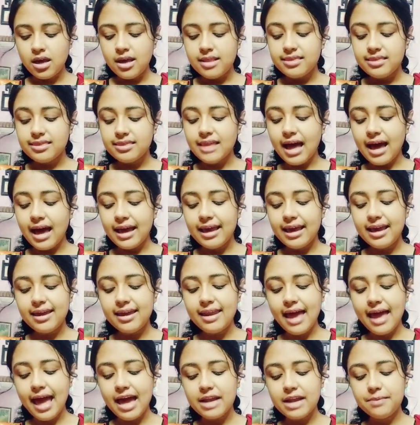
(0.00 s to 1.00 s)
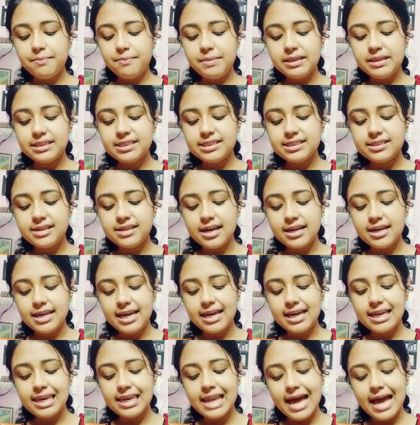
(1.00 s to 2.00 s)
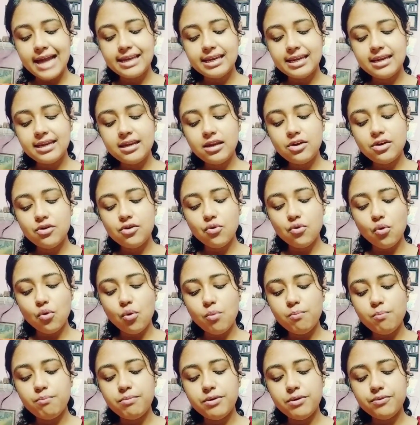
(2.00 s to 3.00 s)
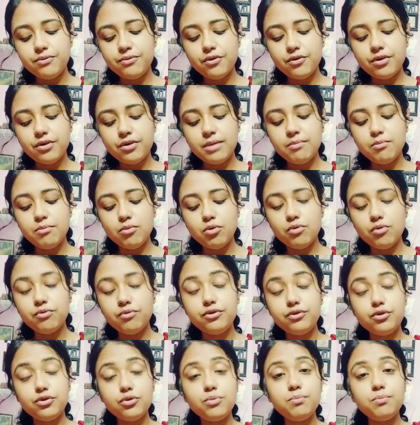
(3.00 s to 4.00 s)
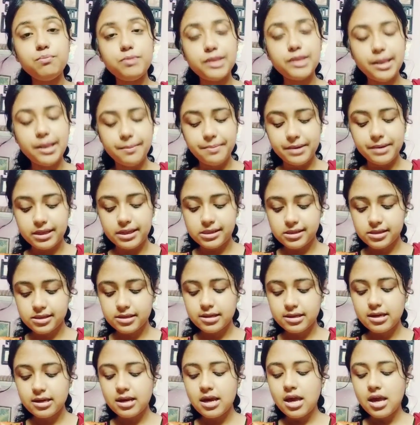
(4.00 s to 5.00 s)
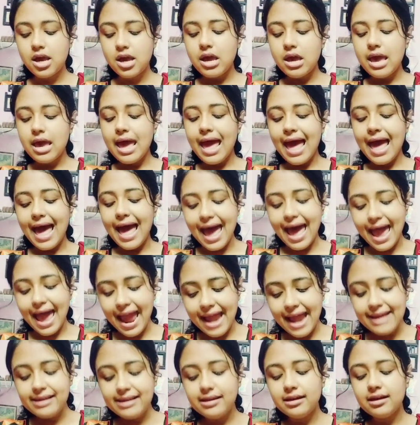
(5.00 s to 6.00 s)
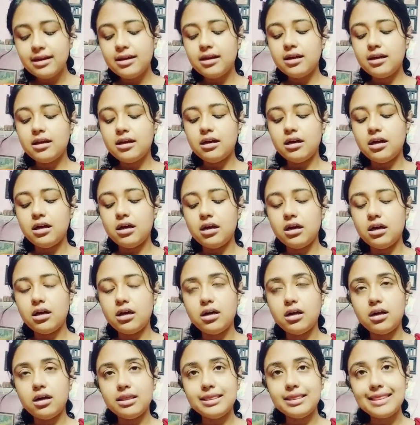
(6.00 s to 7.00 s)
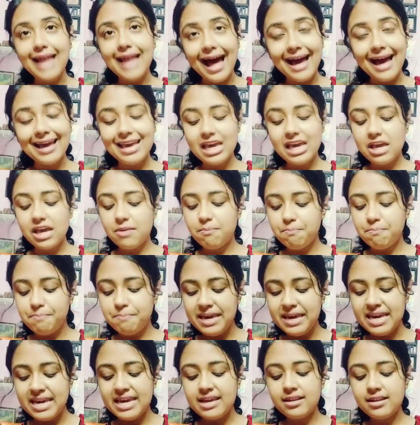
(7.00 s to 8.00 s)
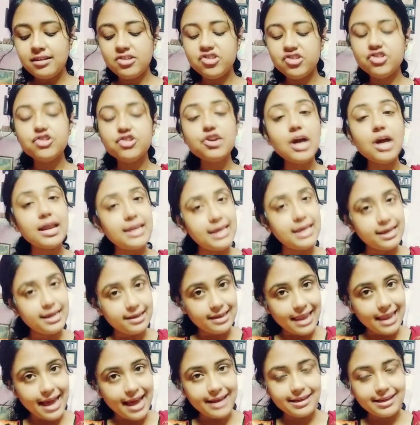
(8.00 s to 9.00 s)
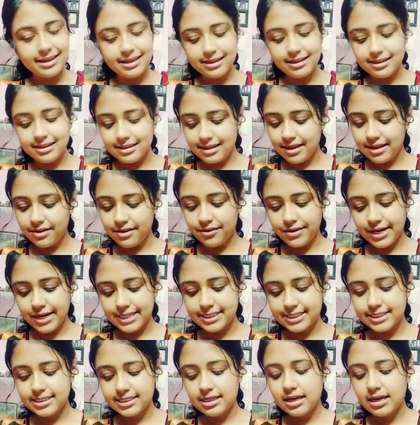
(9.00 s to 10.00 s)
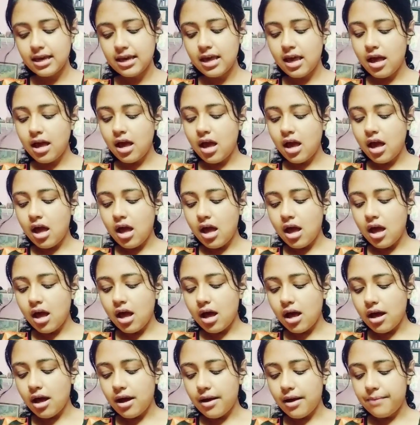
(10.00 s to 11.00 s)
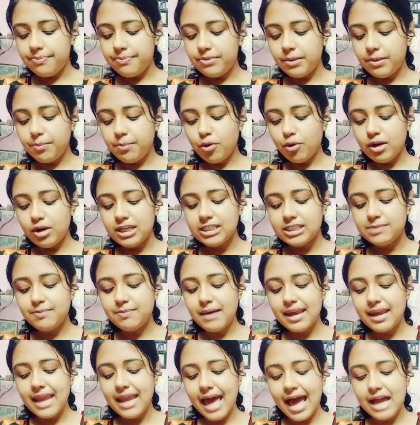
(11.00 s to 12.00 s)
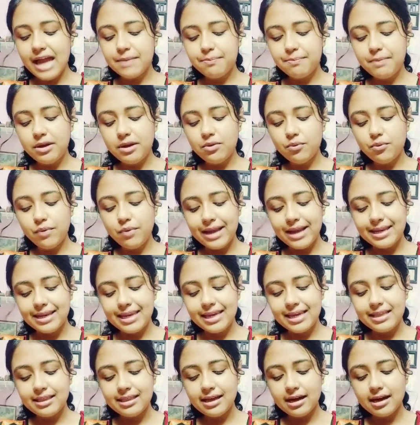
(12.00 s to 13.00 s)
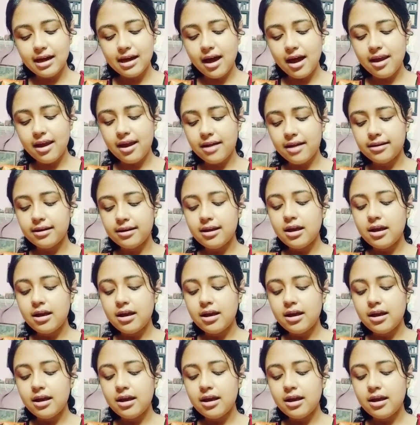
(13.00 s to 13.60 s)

Tahir had been studying Latin in Rome before he moved to Budapest. Had Tahir been studying Latin? Then rest. The policeman had been waiting in the car, and